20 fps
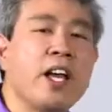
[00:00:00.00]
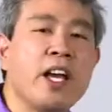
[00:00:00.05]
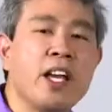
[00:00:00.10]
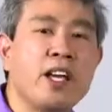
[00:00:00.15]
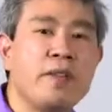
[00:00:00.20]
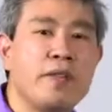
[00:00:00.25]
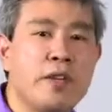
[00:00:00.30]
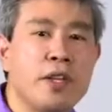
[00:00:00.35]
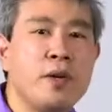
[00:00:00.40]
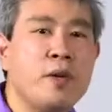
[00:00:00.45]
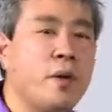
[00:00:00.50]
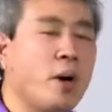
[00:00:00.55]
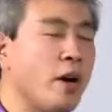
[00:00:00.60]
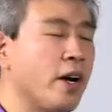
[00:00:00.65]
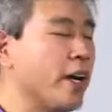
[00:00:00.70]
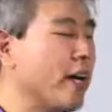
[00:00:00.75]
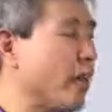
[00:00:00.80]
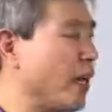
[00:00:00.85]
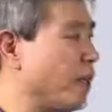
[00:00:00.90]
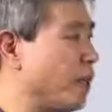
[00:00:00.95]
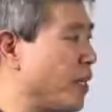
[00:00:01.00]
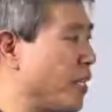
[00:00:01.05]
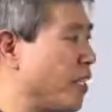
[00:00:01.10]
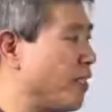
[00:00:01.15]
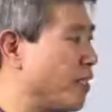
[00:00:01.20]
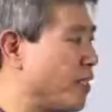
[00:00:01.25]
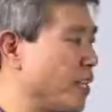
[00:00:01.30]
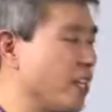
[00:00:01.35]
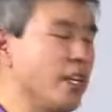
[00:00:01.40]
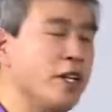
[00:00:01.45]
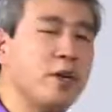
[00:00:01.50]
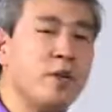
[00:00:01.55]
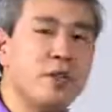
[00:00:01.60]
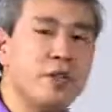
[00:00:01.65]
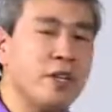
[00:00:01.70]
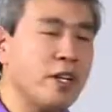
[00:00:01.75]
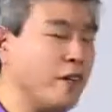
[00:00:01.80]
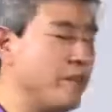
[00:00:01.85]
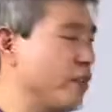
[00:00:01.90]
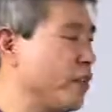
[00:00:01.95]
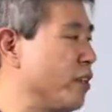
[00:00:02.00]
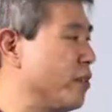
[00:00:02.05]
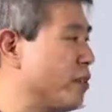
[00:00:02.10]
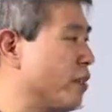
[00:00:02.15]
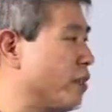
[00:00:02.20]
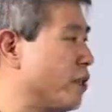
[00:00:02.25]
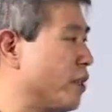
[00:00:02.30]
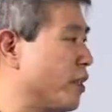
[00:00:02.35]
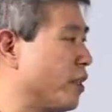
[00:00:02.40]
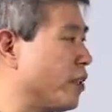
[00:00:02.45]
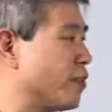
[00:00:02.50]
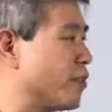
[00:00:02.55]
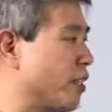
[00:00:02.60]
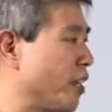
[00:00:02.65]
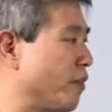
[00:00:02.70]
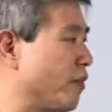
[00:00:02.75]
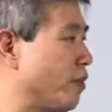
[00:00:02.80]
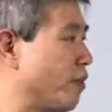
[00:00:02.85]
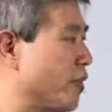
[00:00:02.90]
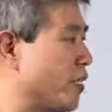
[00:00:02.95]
If you are a PC user, if you're using Windows 7,